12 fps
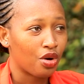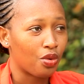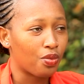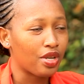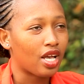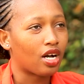
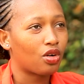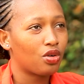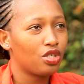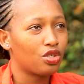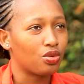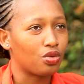We are
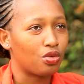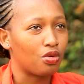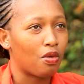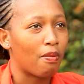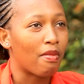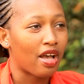going
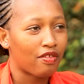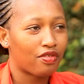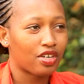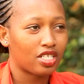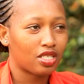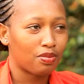to my
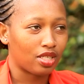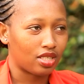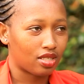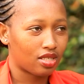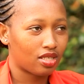friend's place.